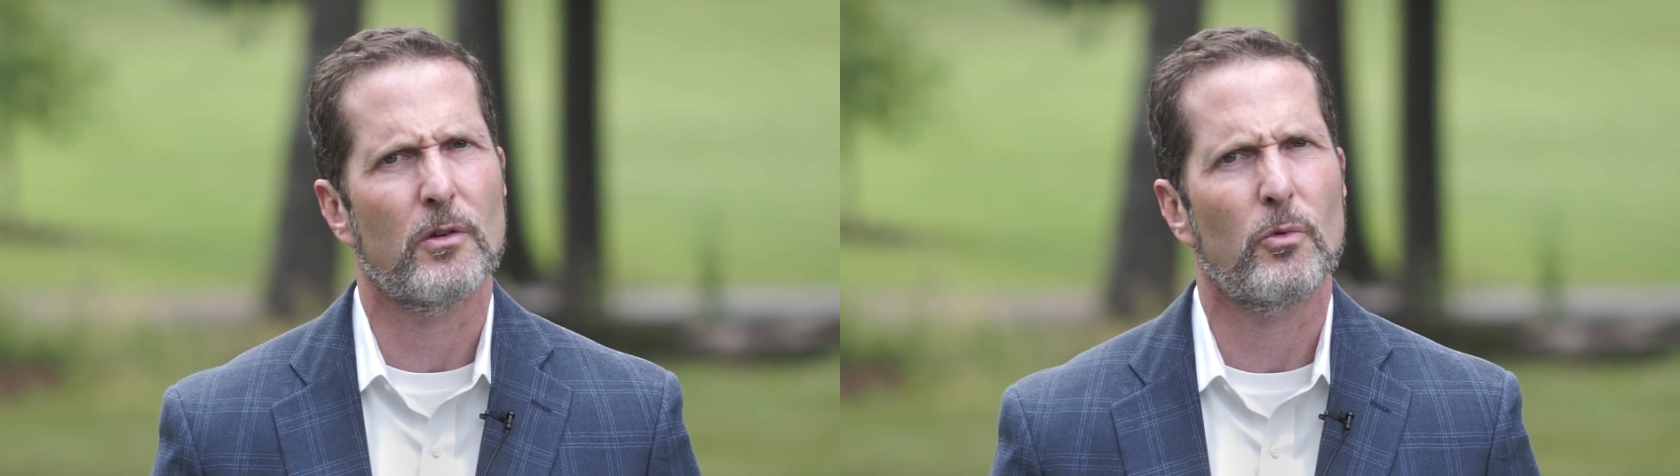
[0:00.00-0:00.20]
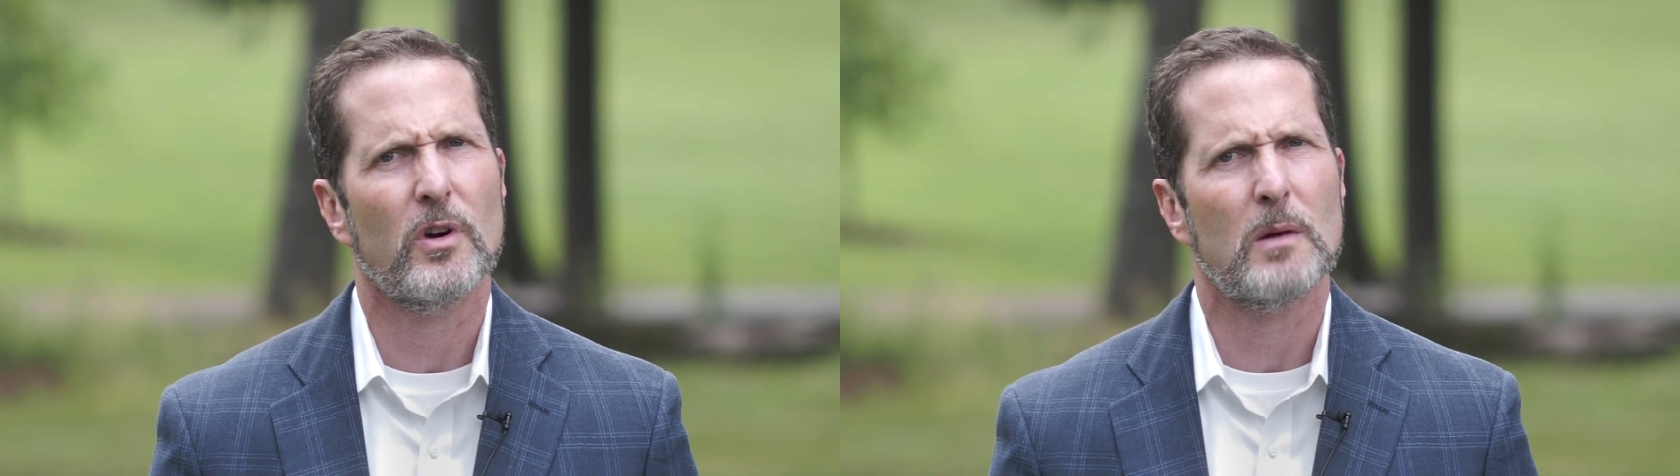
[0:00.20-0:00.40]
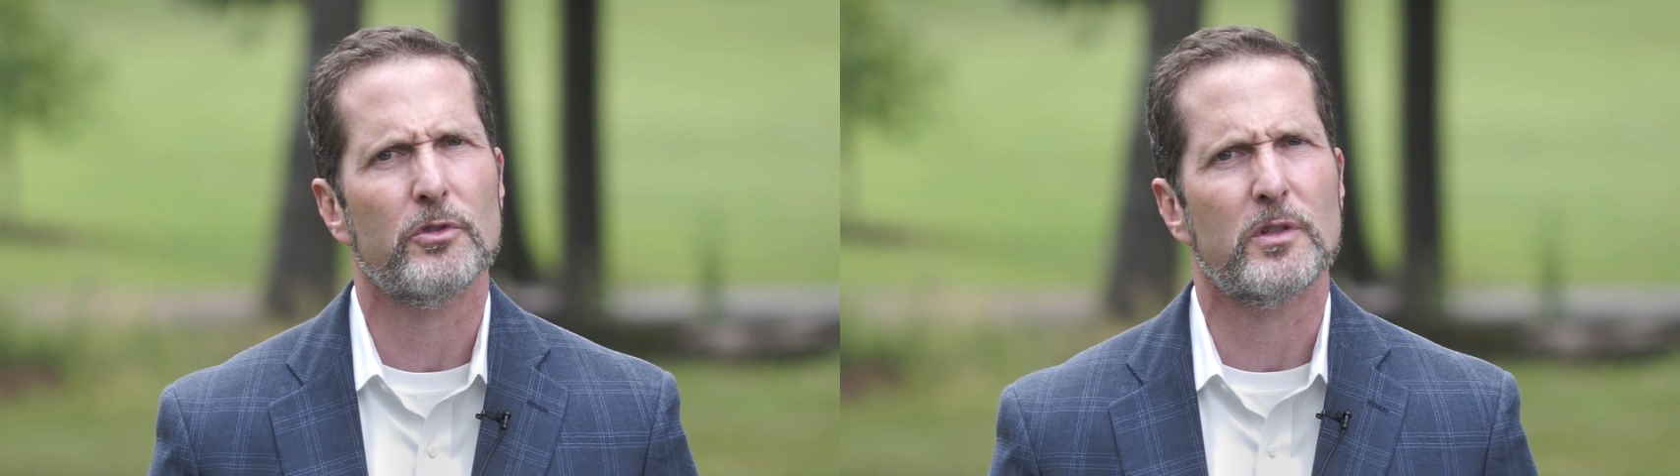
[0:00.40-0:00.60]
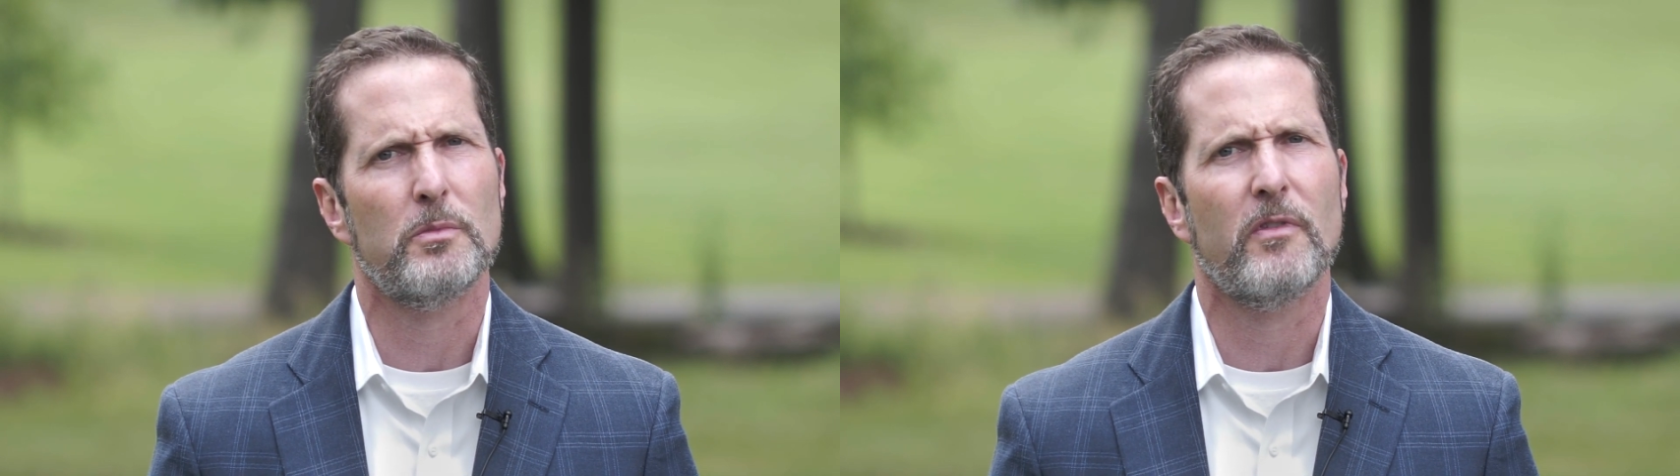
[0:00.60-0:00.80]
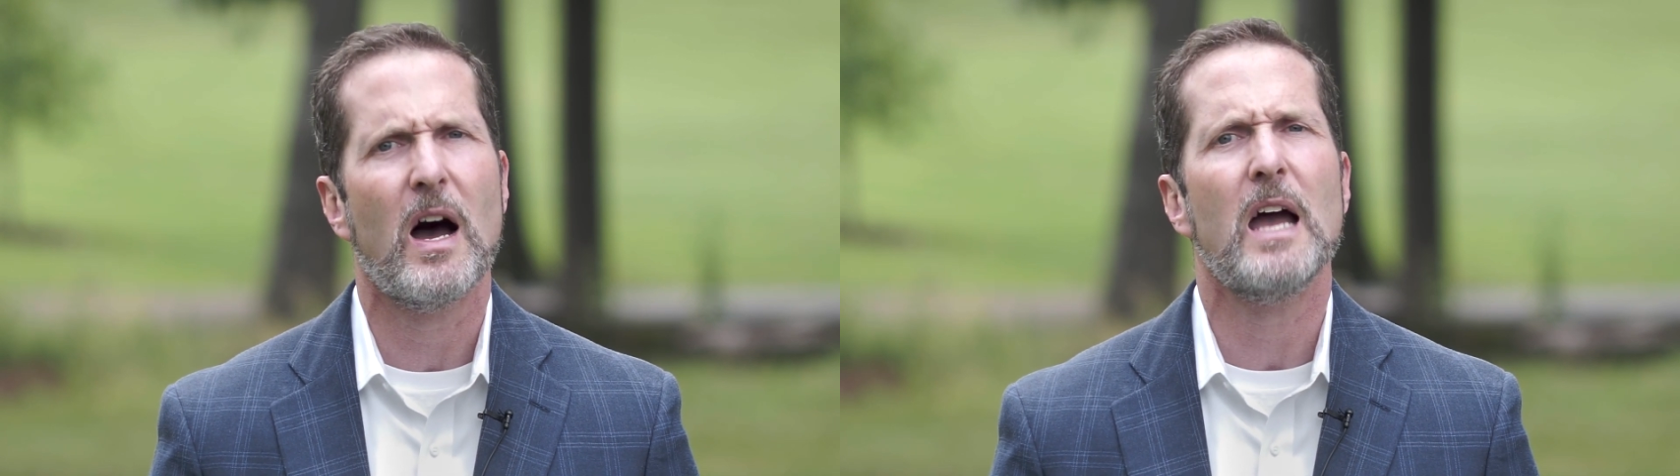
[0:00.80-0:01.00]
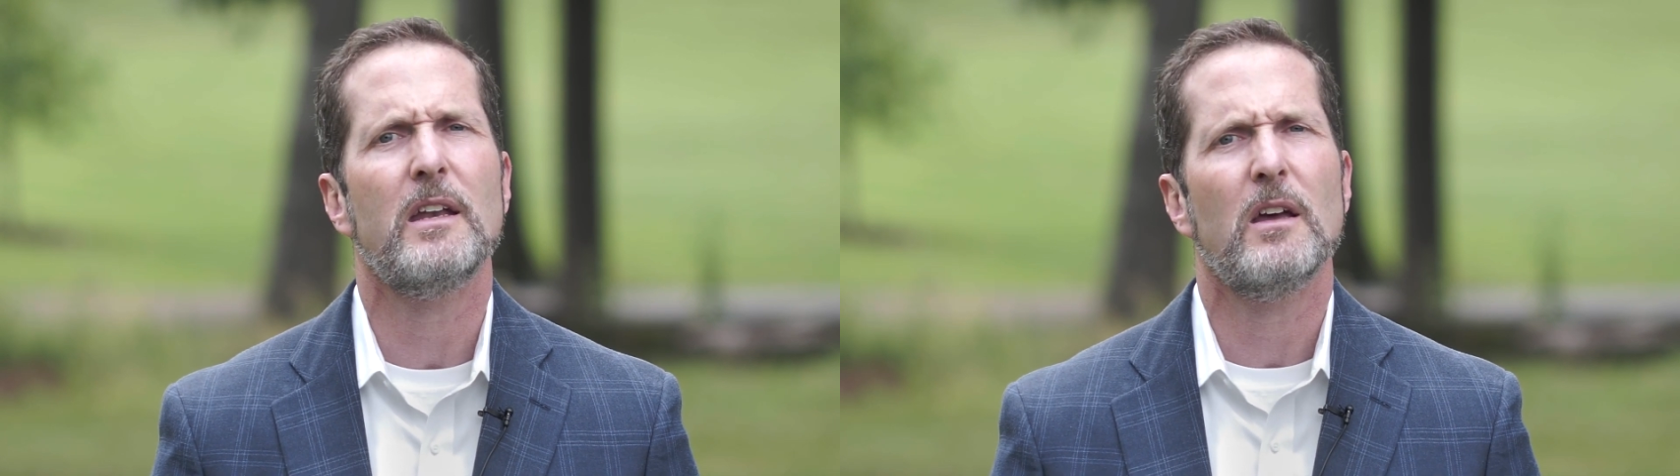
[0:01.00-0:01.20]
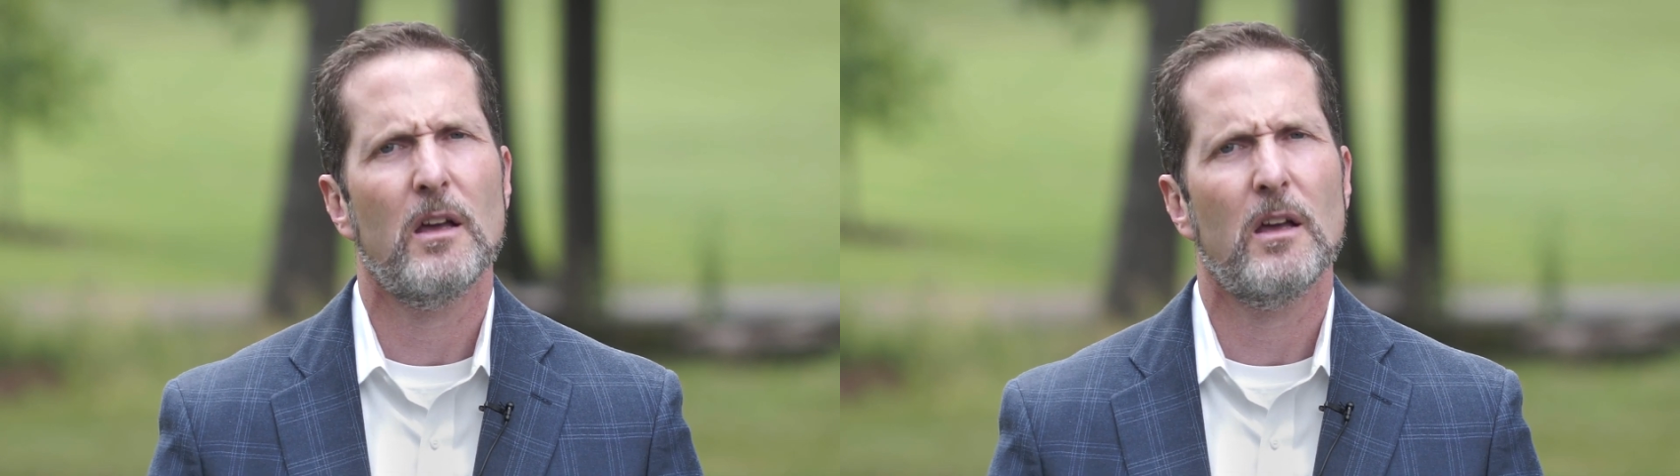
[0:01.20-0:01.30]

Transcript: that we're able to provide